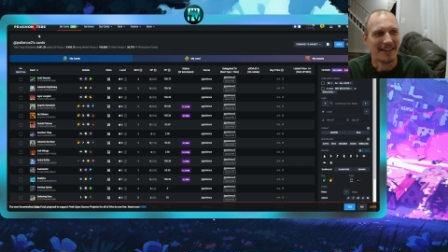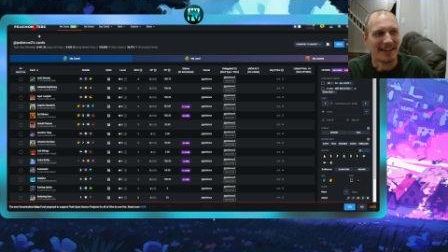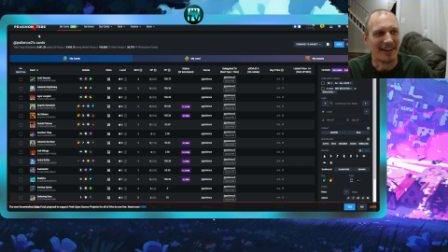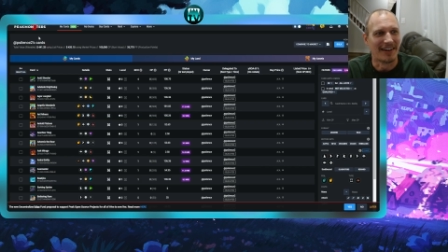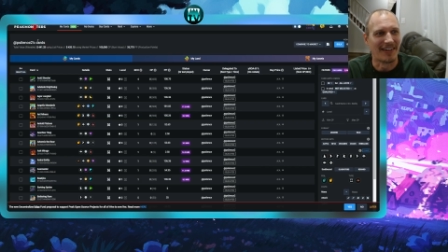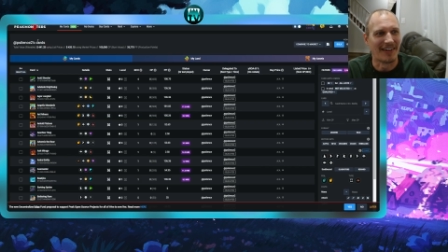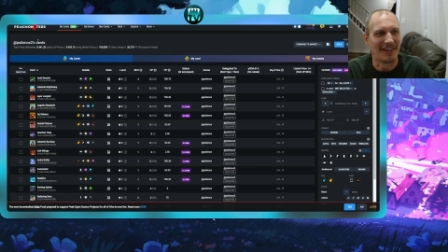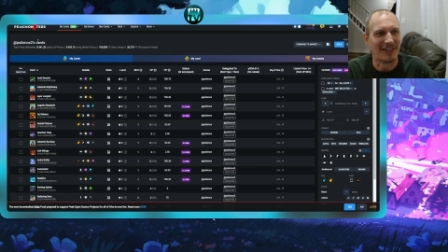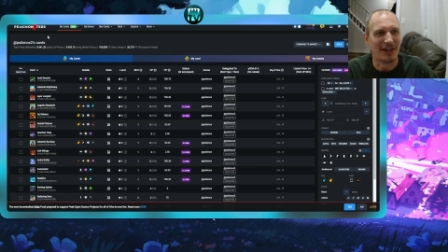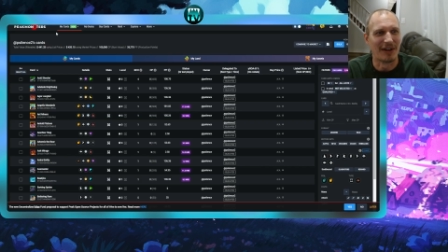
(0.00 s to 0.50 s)

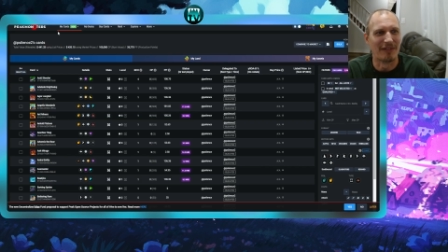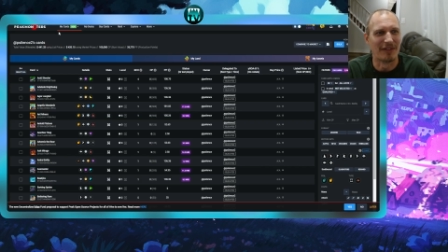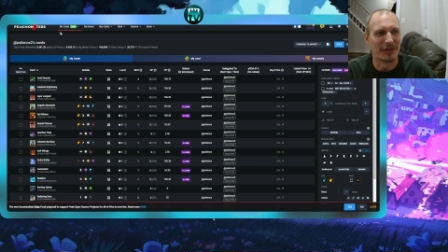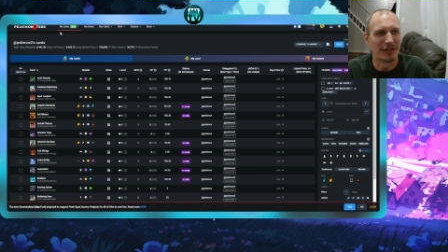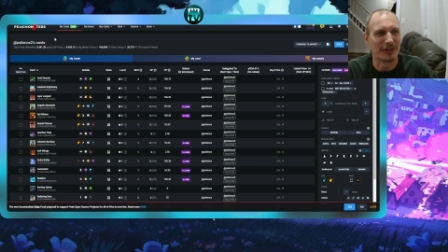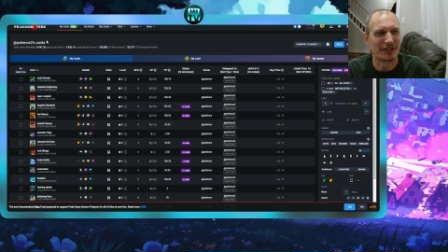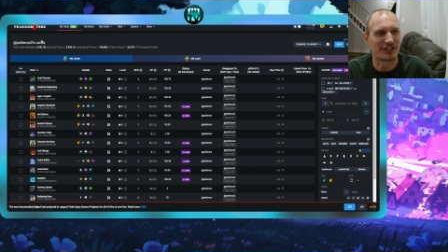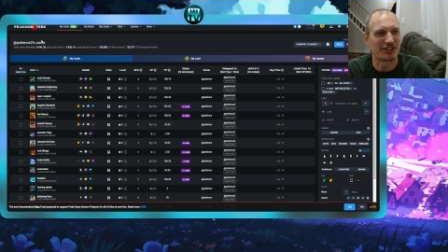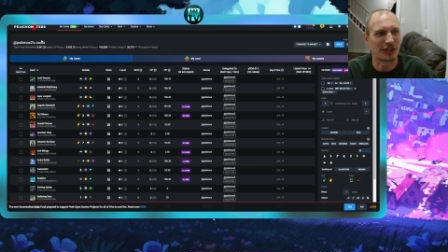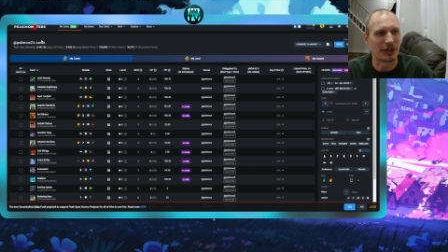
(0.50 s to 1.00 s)
Oh, I love it.
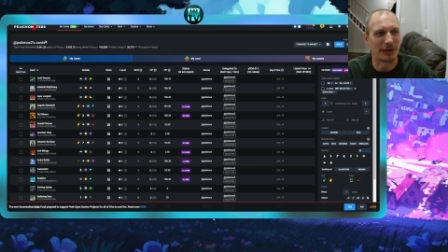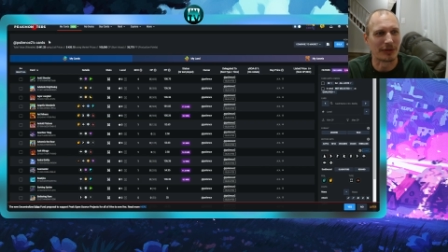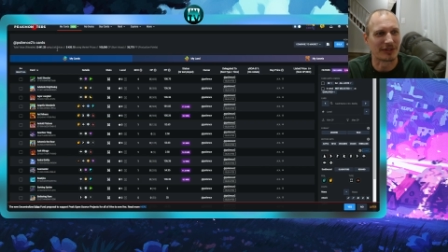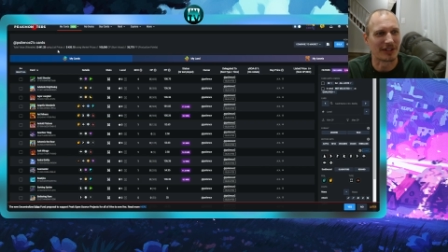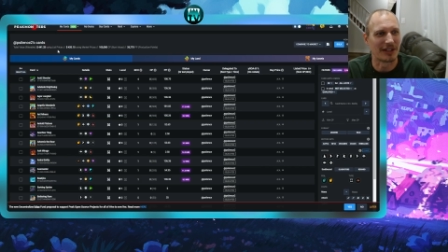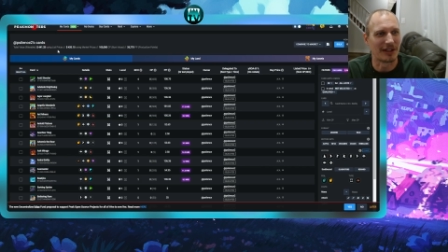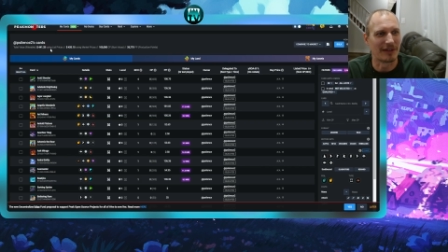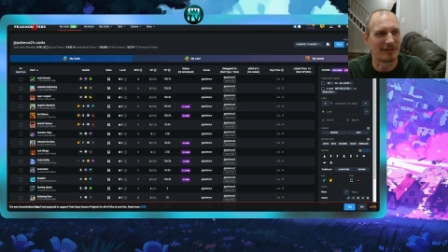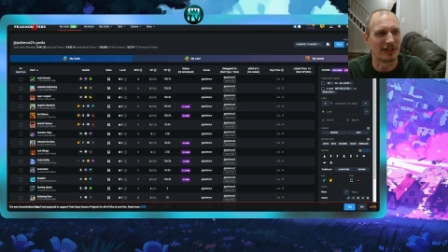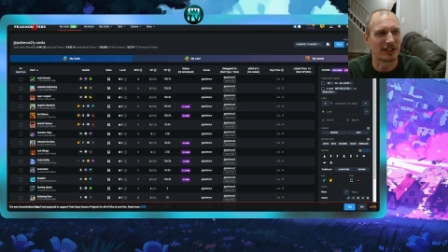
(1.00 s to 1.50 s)
The salt. I
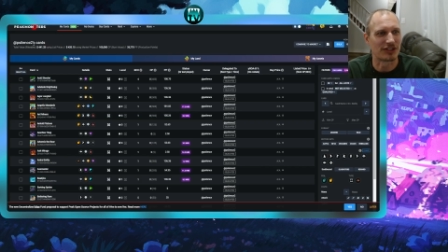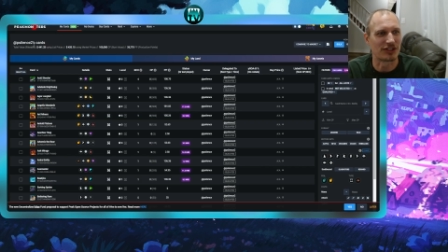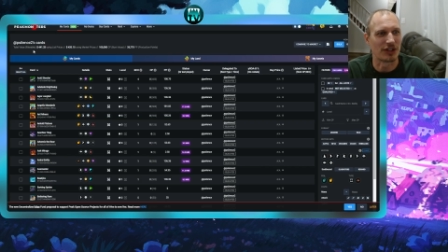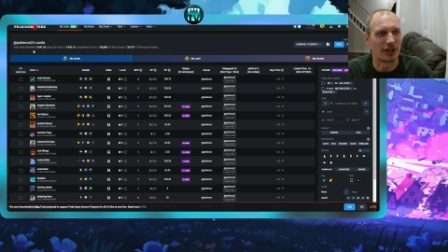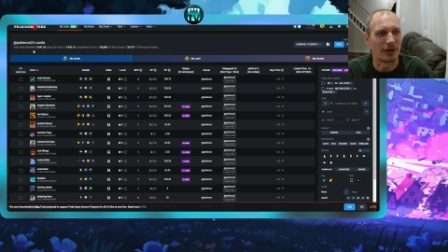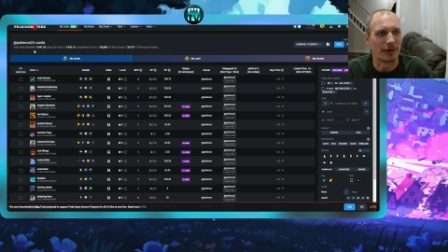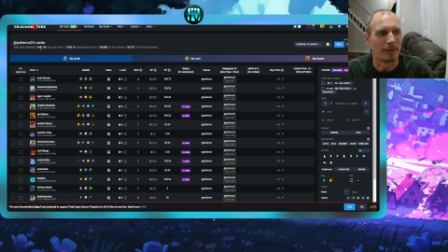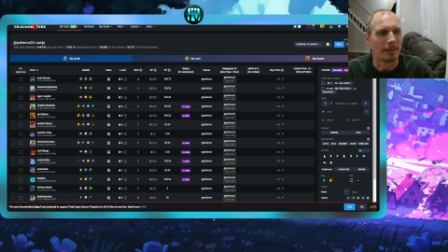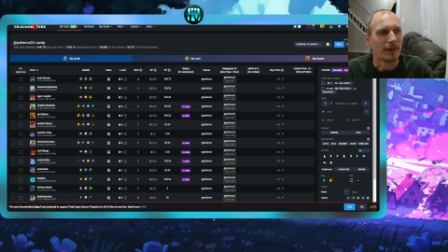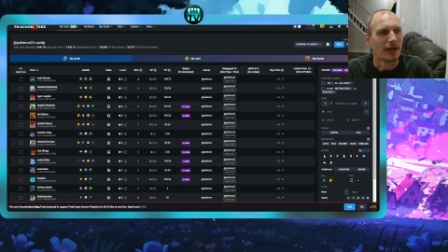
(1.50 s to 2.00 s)
love the
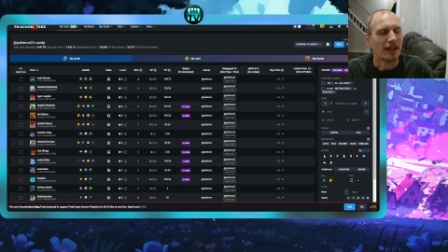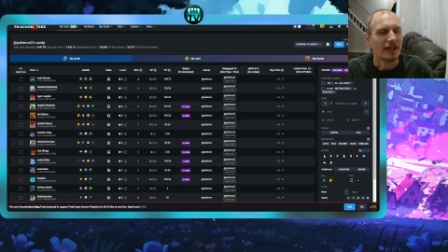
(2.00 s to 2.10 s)
salt.